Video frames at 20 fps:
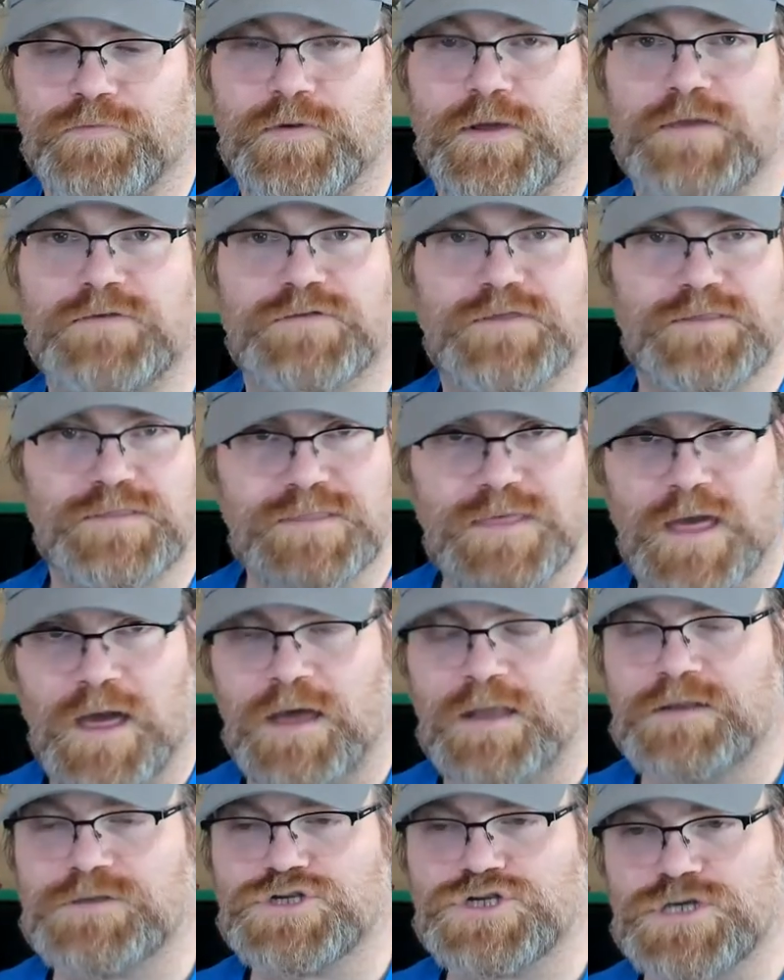There's a
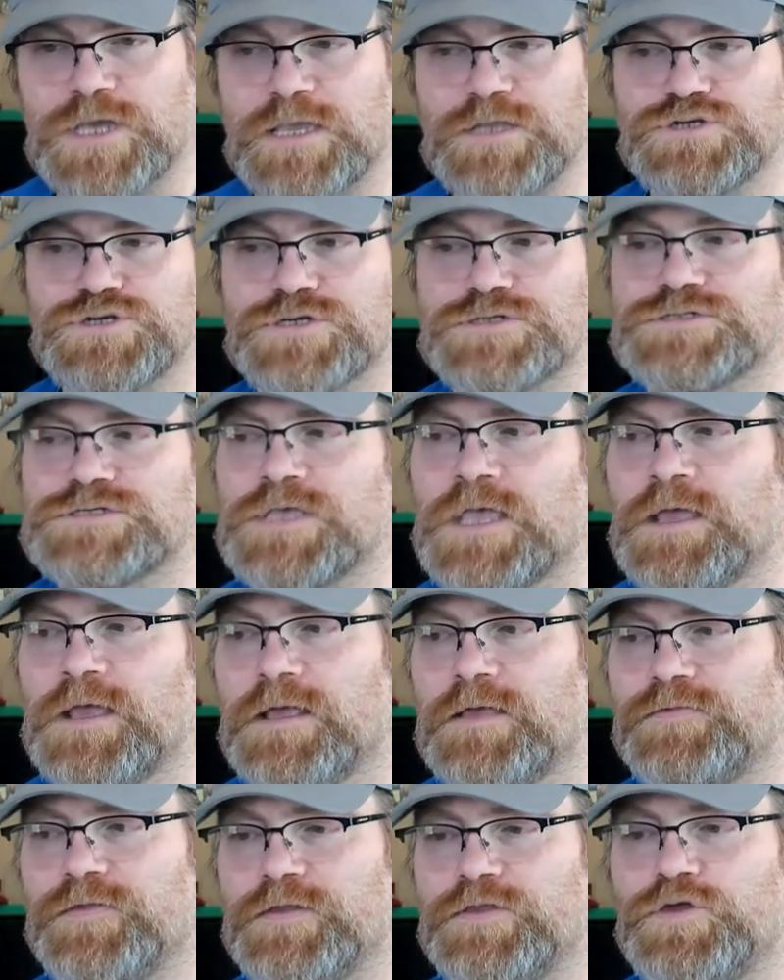ton of changes
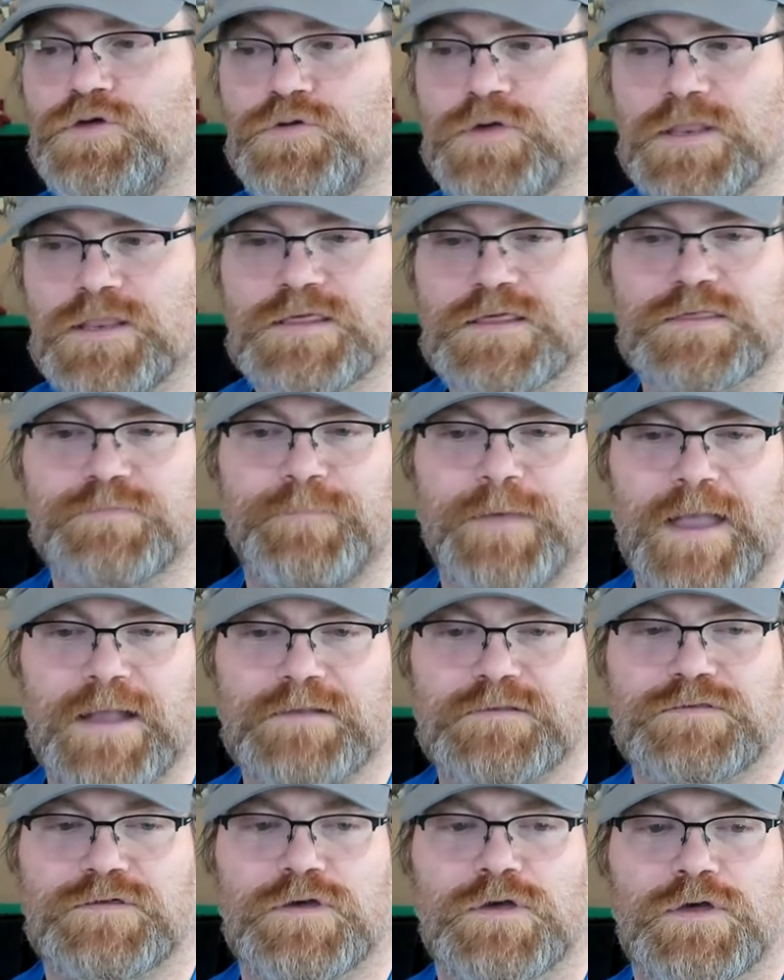that you can
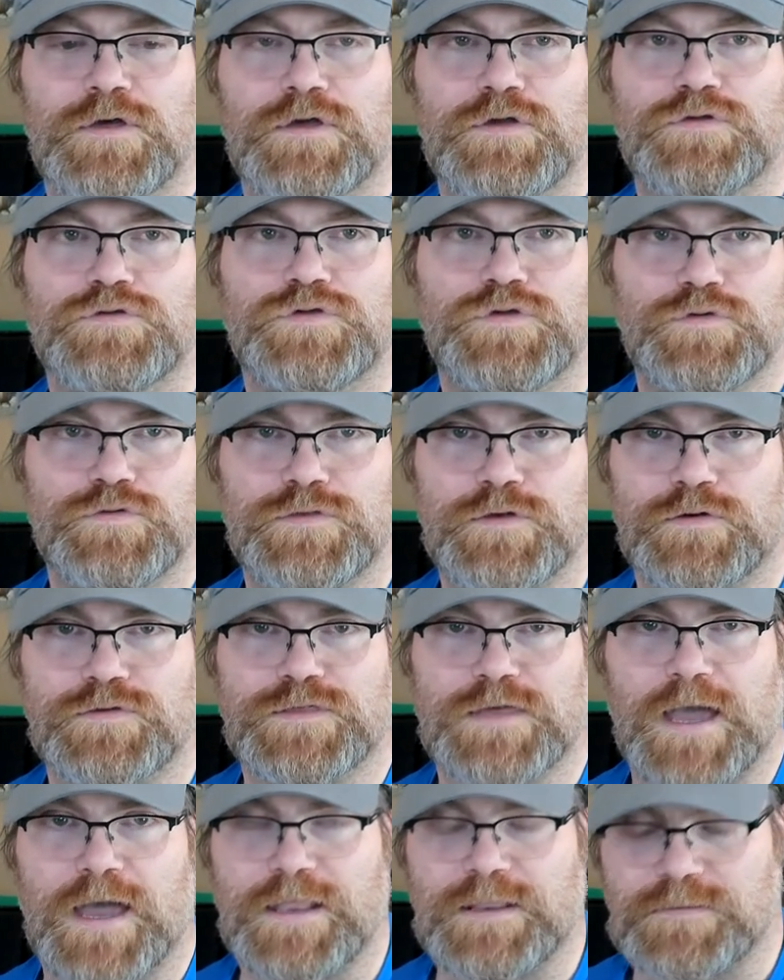expect to those
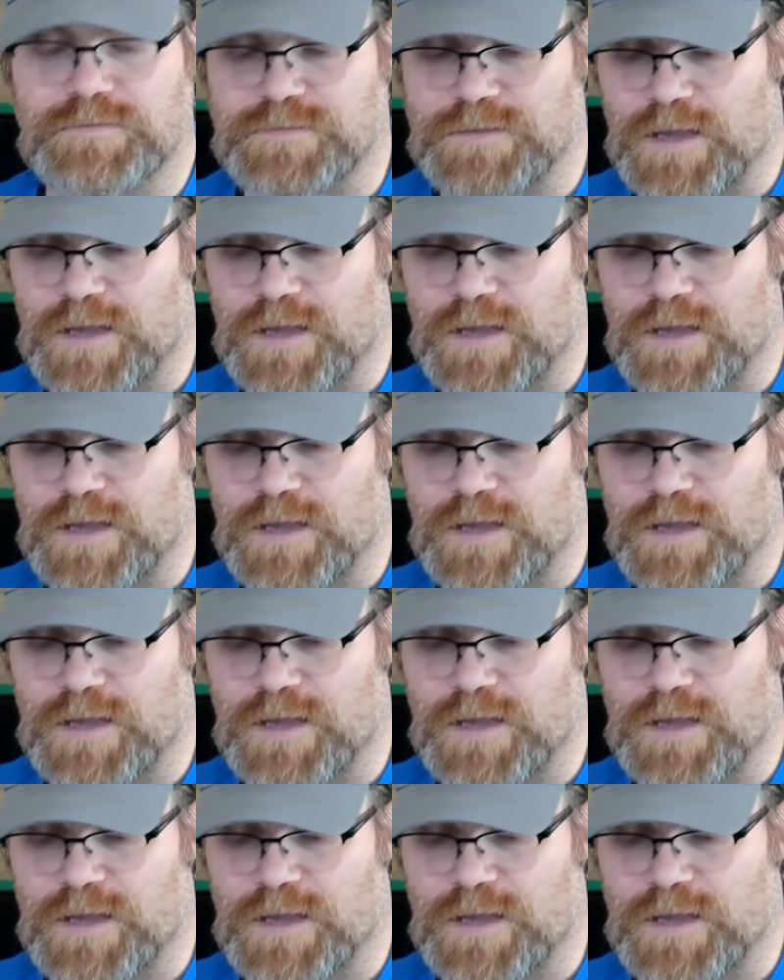guidance